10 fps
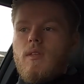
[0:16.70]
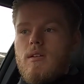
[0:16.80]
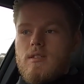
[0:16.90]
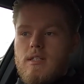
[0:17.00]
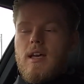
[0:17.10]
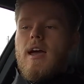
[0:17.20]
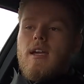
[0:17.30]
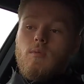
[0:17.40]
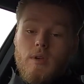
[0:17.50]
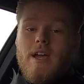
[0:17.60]

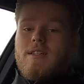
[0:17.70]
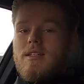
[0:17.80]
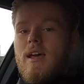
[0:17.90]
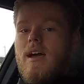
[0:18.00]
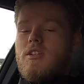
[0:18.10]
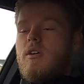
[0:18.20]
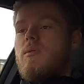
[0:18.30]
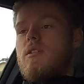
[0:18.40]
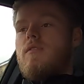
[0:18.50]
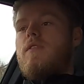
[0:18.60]
Yesterday actually, I
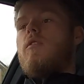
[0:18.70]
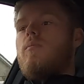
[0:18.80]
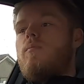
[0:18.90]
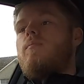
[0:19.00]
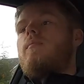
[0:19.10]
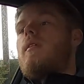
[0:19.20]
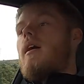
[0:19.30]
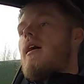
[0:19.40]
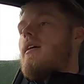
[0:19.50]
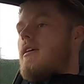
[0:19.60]
wanted to film
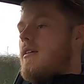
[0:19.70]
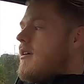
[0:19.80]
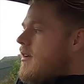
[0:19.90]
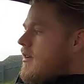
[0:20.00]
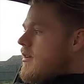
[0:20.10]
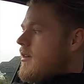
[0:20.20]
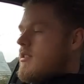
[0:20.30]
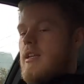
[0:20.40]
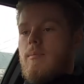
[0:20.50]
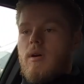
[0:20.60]
a
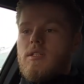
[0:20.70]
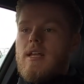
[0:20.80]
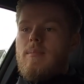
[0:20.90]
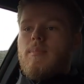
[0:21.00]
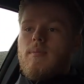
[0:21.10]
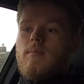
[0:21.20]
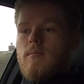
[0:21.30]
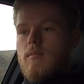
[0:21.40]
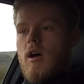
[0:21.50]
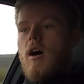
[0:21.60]
step-by-step
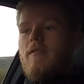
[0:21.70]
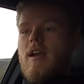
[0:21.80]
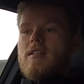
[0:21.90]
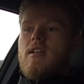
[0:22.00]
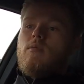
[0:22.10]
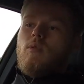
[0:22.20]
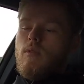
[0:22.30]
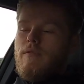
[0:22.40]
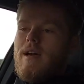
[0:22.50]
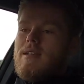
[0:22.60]
car valeting, or
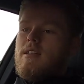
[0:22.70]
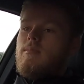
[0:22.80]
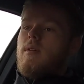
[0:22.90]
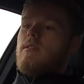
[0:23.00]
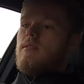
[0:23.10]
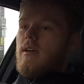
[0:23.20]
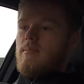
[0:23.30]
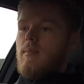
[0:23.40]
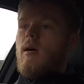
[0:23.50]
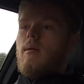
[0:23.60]
not valeting, but like
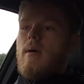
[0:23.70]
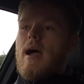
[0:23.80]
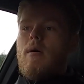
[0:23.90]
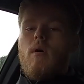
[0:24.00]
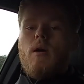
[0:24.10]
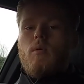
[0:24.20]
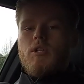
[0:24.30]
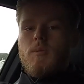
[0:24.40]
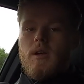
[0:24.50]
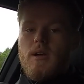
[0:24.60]
how I
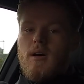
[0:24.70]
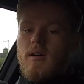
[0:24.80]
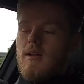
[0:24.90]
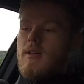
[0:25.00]
wash my car.